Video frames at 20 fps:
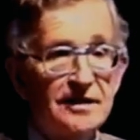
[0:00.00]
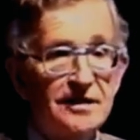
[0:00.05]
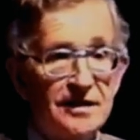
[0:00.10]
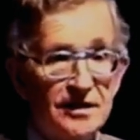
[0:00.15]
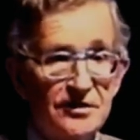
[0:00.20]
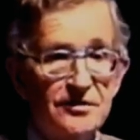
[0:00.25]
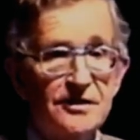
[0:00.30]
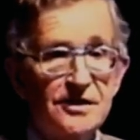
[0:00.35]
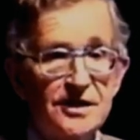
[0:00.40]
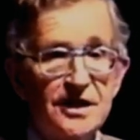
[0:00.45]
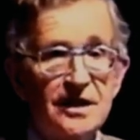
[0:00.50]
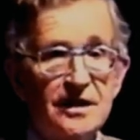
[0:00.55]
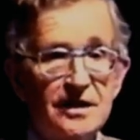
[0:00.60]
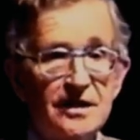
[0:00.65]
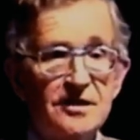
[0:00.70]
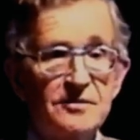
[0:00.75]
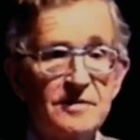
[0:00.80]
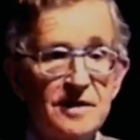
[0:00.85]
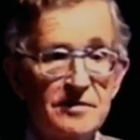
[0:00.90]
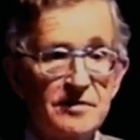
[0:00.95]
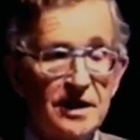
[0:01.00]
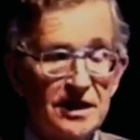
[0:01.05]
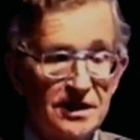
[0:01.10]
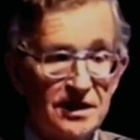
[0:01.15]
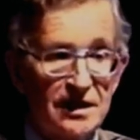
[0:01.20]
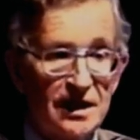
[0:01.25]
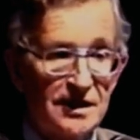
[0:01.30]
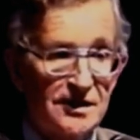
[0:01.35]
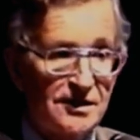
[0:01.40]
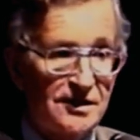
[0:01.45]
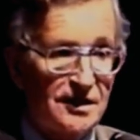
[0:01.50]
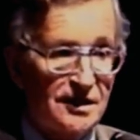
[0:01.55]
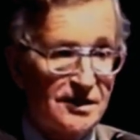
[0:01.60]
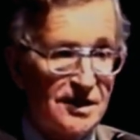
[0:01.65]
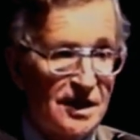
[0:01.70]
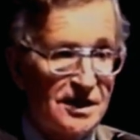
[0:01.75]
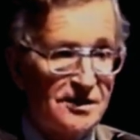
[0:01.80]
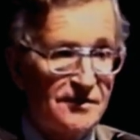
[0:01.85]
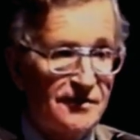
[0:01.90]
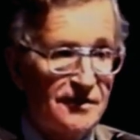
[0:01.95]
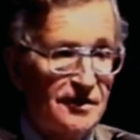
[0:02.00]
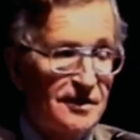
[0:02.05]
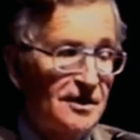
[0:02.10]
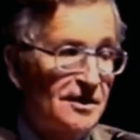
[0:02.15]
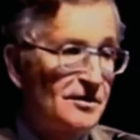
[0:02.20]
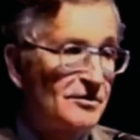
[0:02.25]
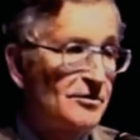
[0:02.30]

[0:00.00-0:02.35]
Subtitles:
It's interesting that it's been much less successful than